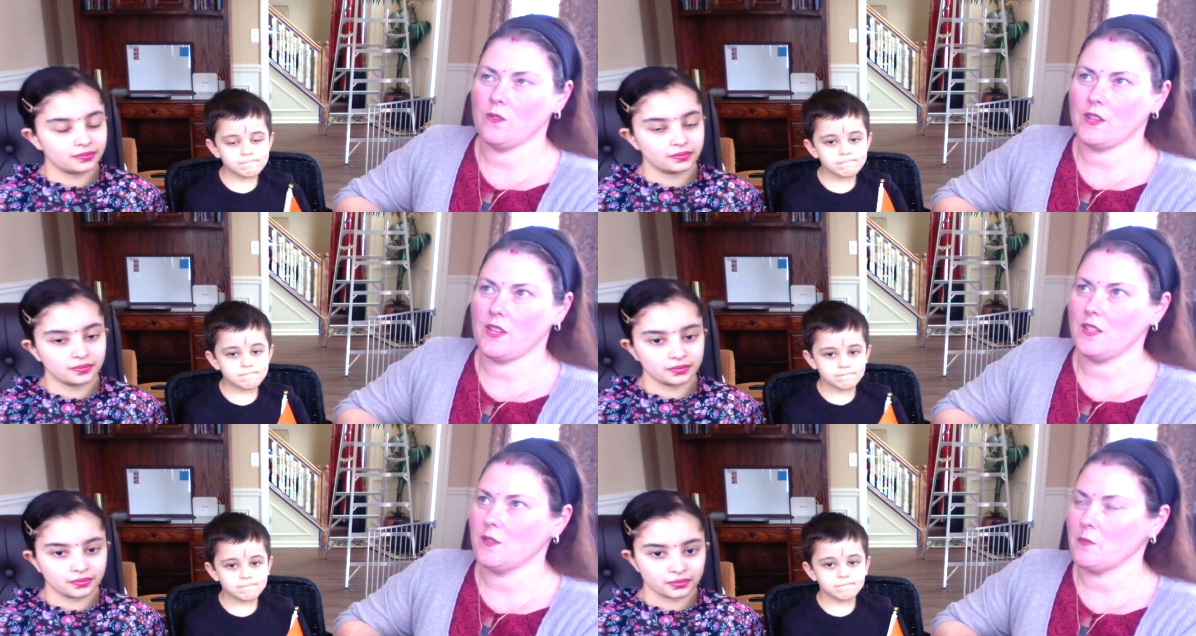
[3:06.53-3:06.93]

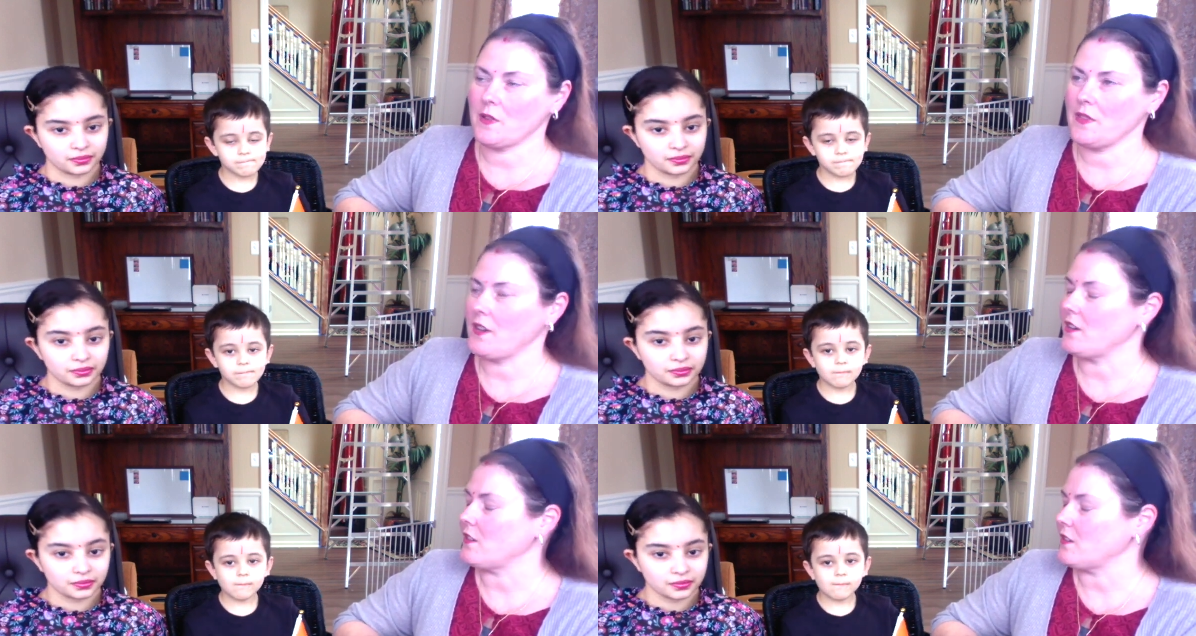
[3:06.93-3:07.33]
Speaker 1: he's
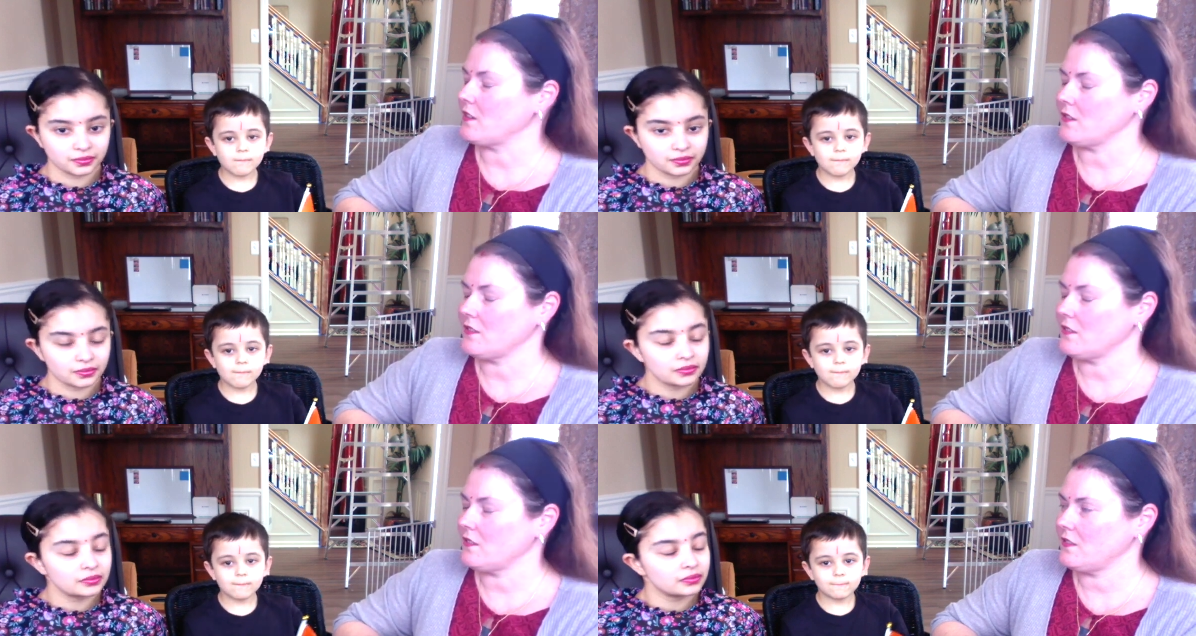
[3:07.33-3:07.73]
been
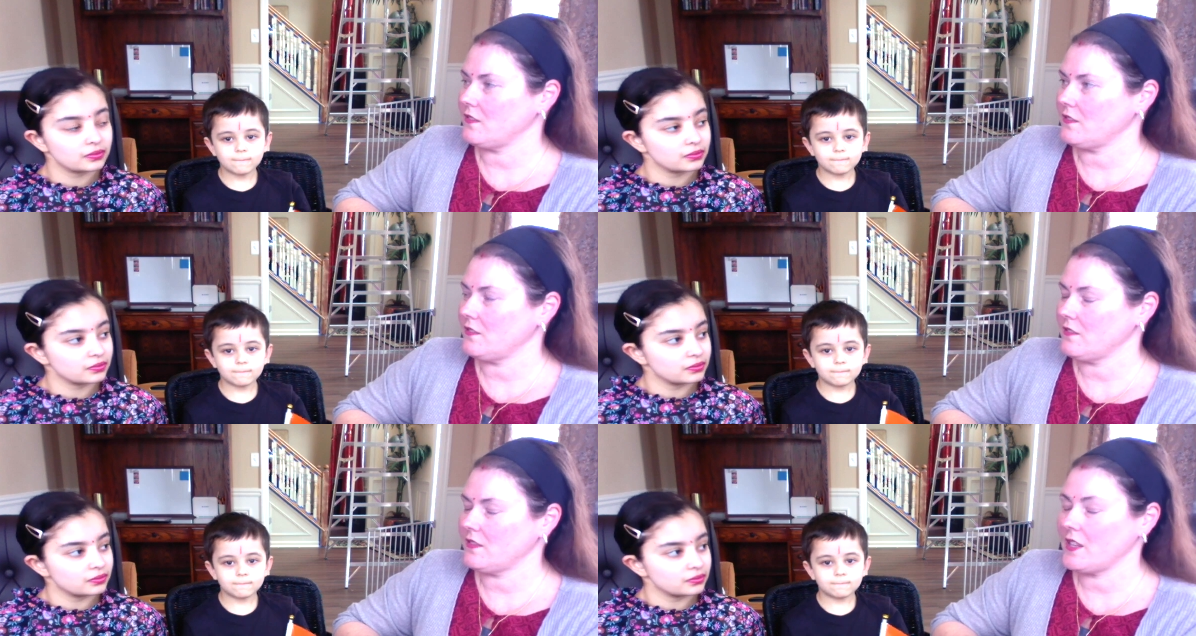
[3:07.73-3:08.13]
there
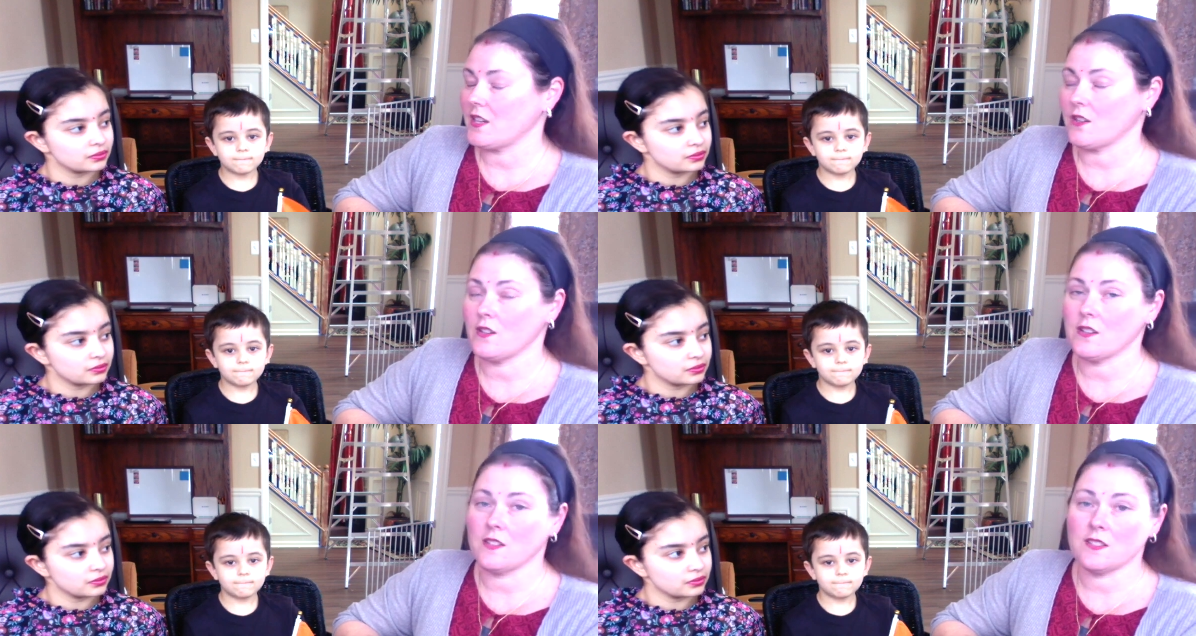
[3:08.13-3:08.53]

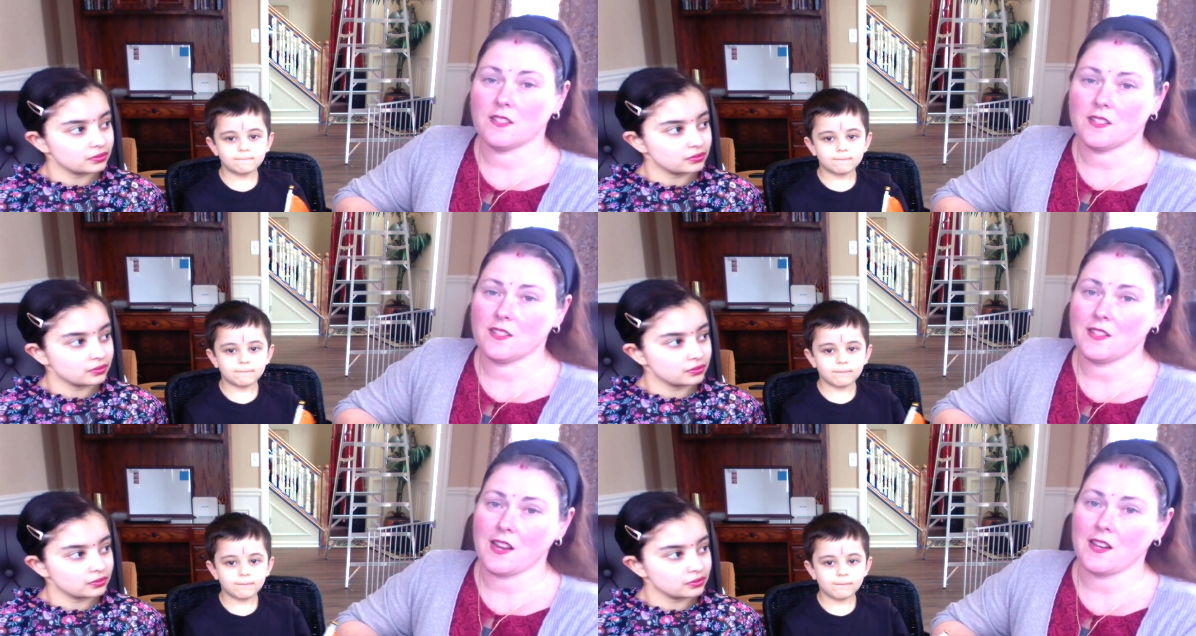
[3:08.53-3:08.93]
thank
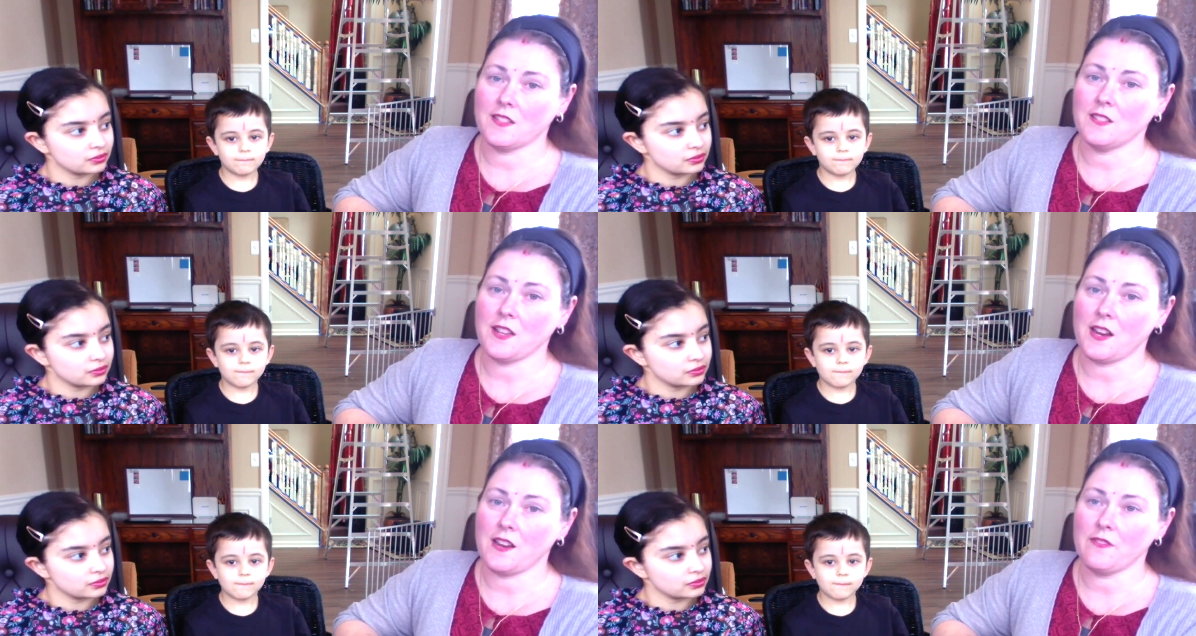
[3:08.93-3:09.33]
goodness staying
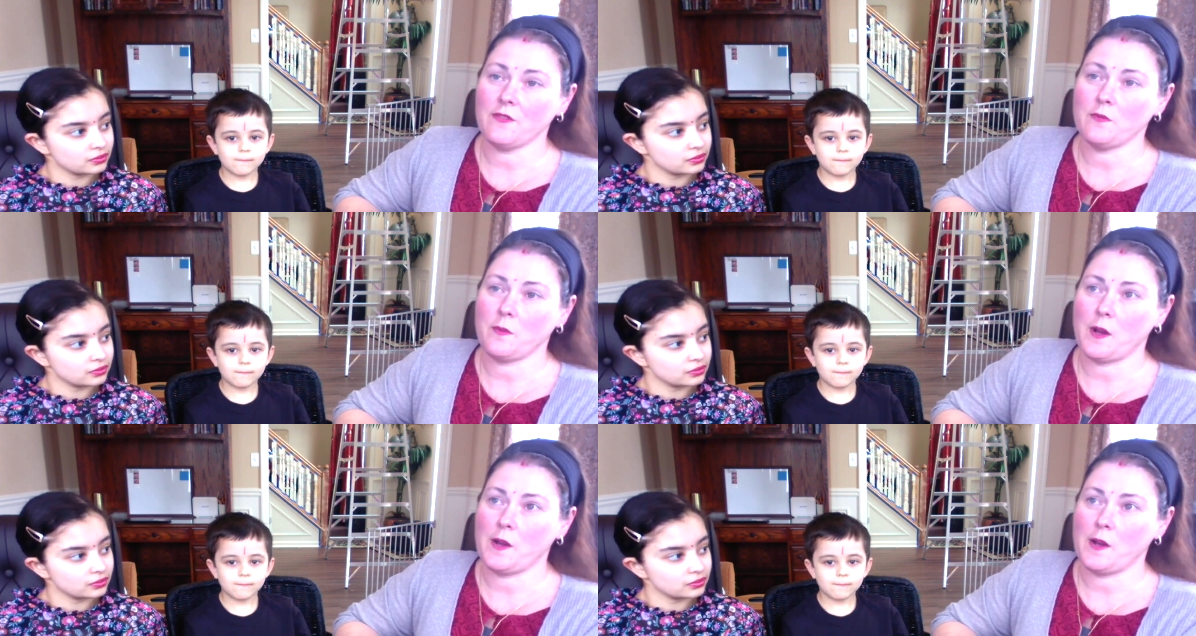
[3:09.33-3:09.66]
safe.